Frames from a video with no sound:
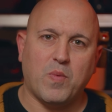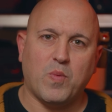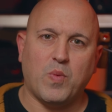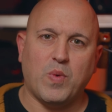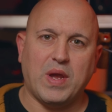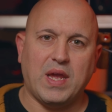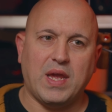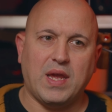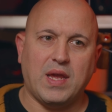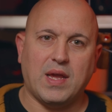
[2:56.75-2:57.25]

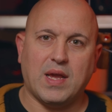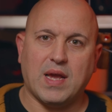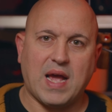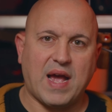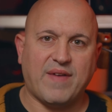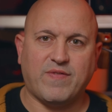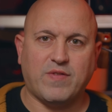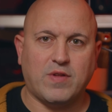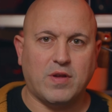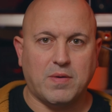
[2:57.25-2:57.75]
we
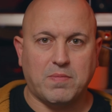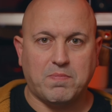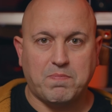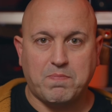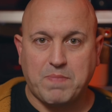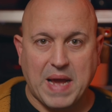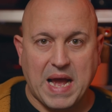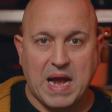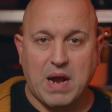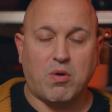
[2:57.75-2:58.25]
have to
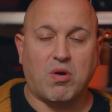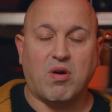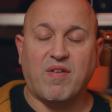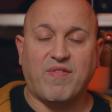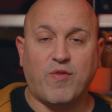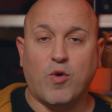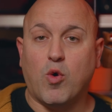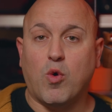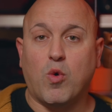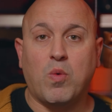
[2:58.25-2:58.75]
power
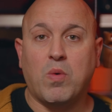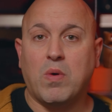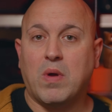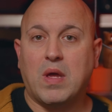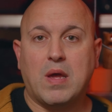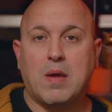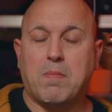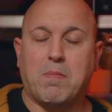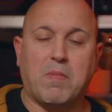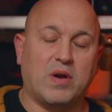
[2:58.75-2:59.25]
off all
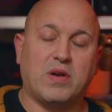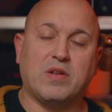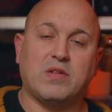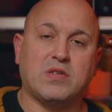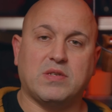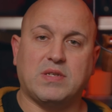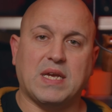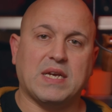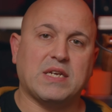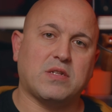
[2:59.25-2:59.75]

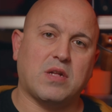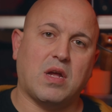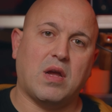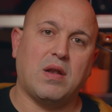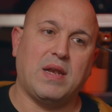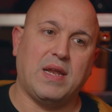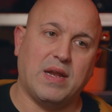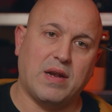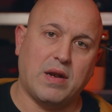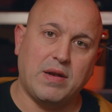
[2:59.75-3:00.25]
monitors
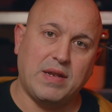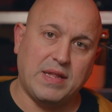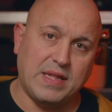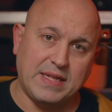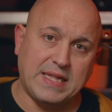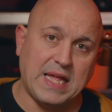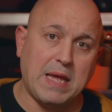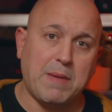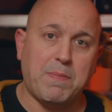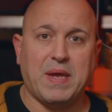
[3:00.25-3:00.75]
externally, and only the
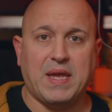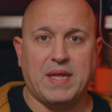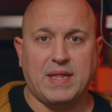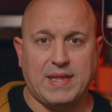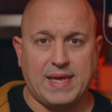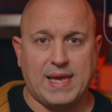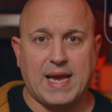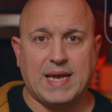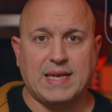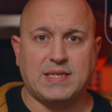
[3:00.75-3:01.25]
DP and
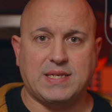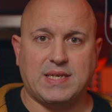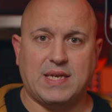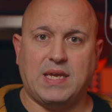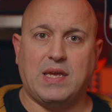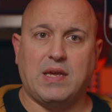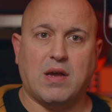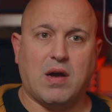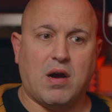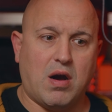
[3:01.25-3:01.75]
the
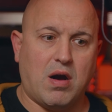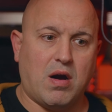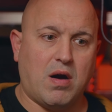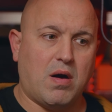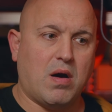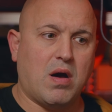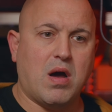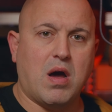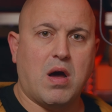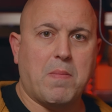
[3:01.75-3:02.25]
AC are
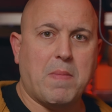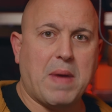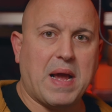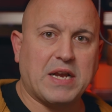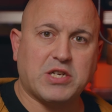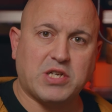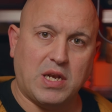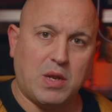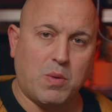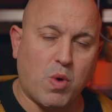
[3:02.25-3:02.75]

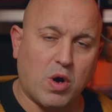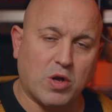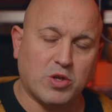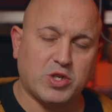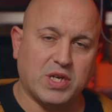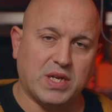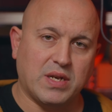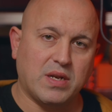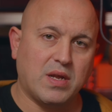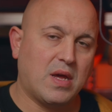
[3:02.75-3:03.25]
actually
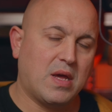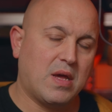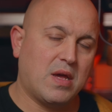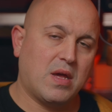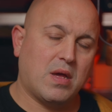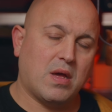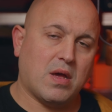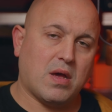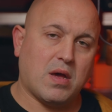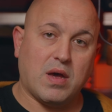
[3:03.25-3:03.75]
watching.
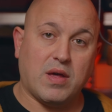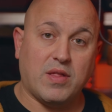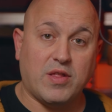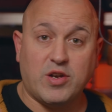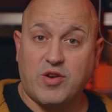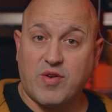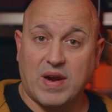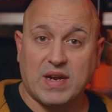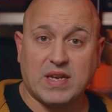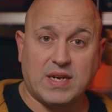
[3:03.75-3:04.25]
The
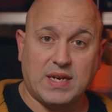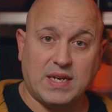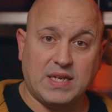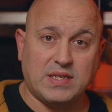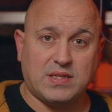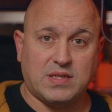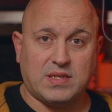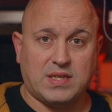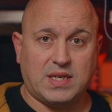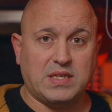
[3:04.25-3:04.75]
director
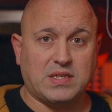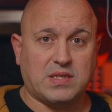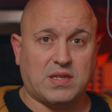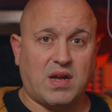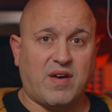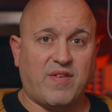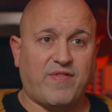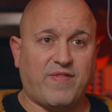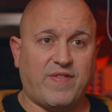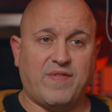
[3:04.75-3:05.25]
needs to see
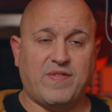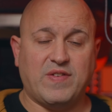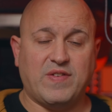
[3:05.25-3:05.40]
stuff if